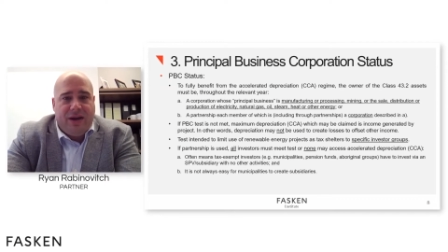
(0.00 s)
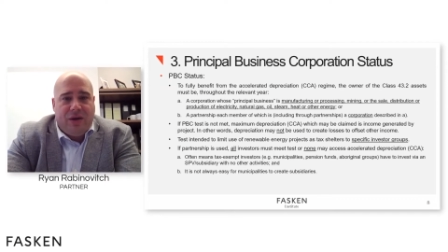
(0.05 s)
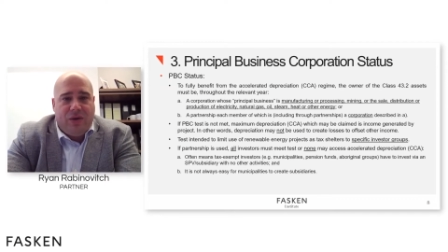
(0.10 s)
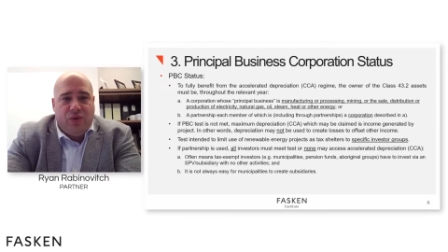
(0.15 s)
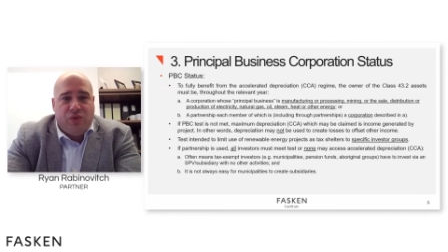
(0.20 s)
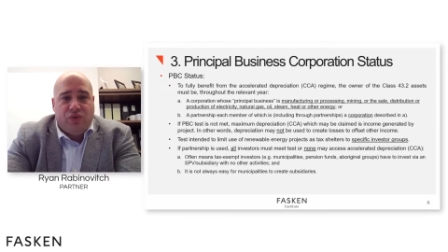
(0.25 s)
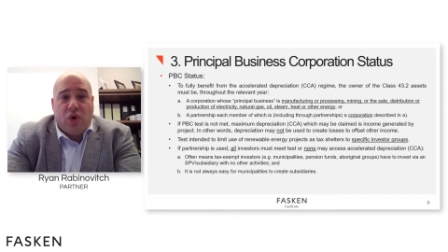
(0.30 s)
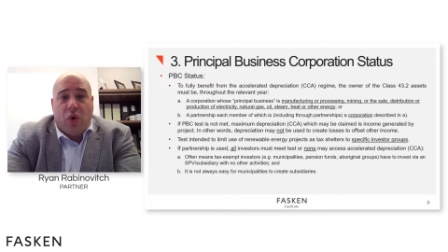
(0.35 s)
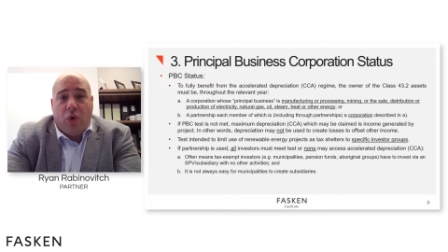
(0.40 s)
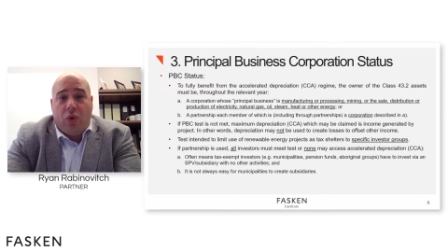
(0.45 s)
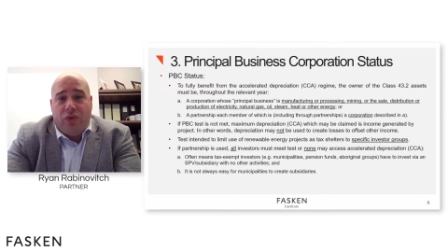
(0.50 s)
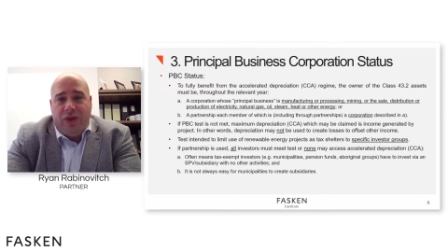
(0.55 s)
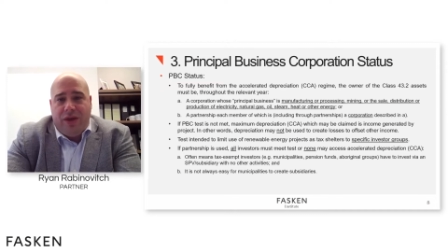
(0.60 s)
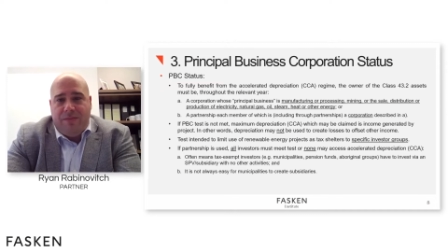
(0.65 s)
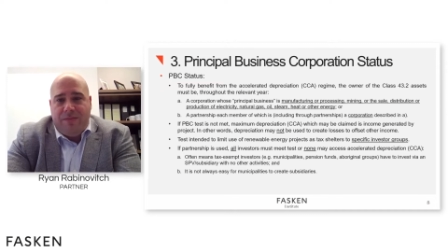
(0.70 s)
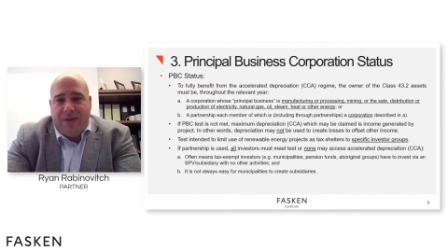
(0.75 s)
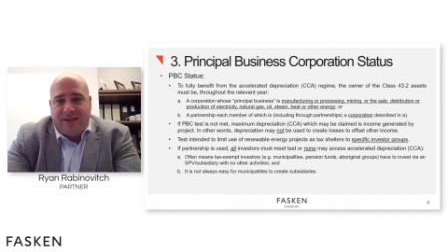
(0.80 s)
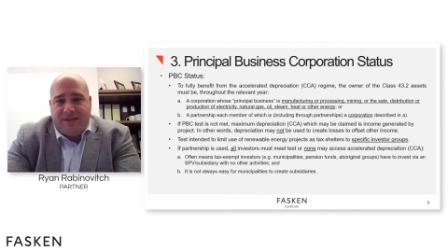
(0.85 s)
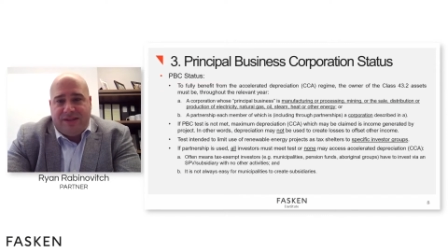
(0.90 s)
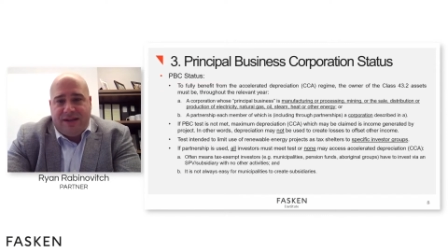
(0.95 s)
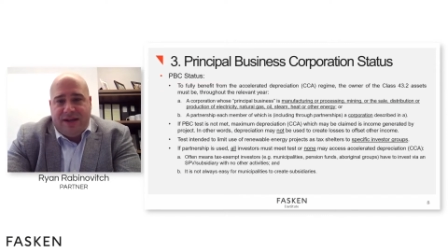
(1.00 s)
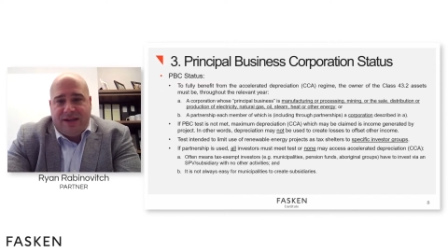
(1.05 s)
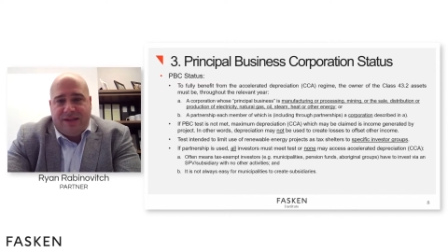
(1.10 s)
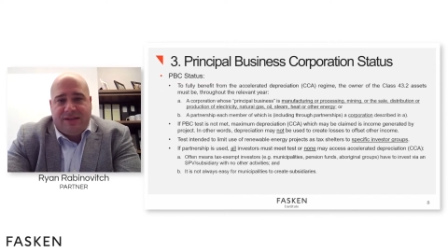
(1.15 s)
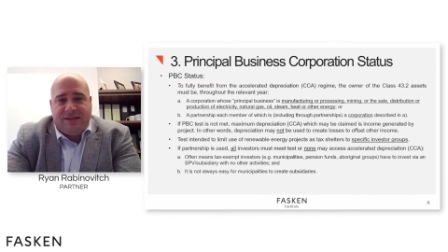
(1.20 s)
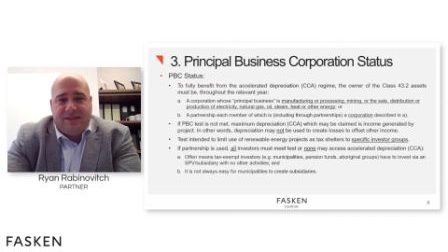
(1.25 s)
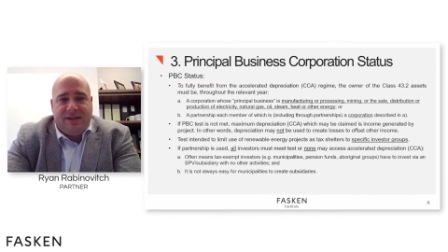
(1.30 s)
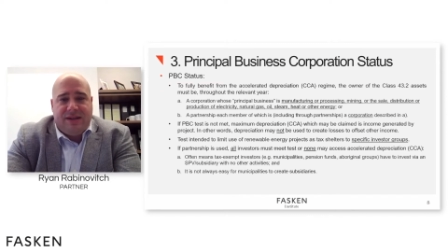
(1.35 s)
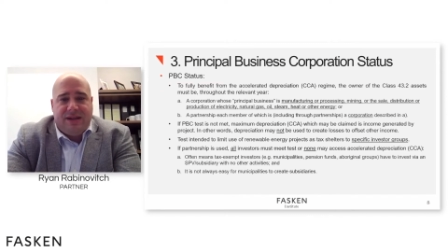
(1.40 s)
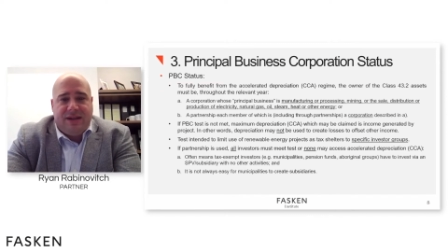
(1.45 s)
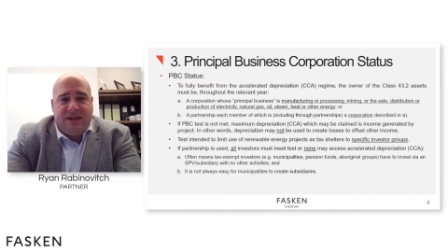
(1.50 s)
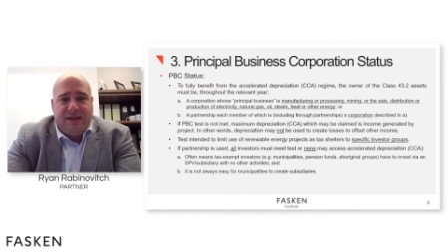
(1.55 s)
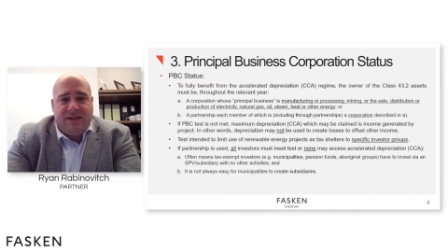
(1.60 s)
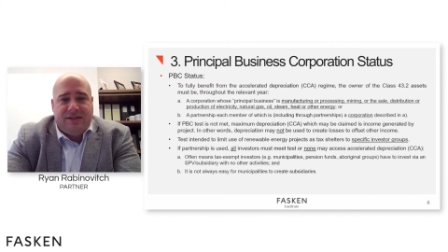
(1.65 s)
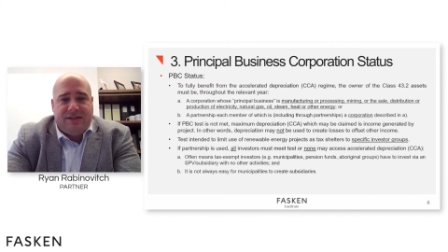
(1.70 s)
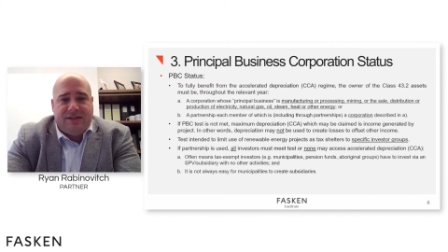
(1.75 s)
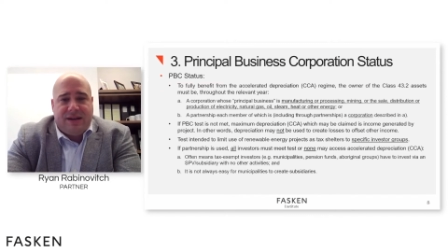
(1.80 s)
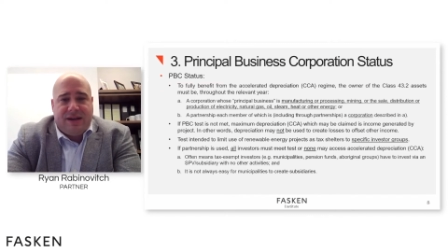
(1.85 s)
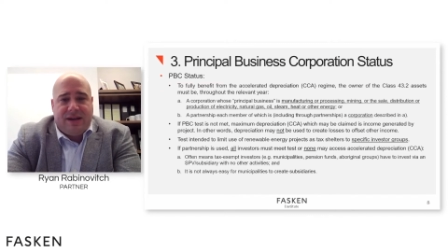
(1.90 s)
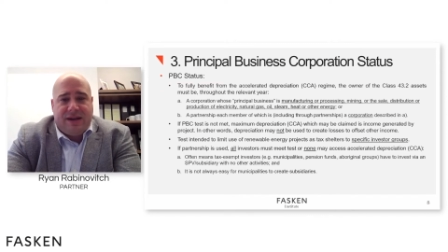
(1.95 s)
whose only business
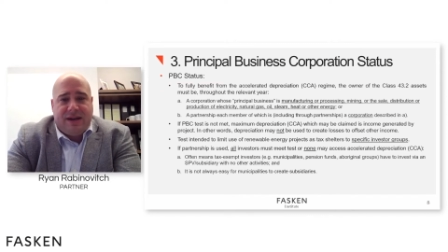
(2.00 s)
is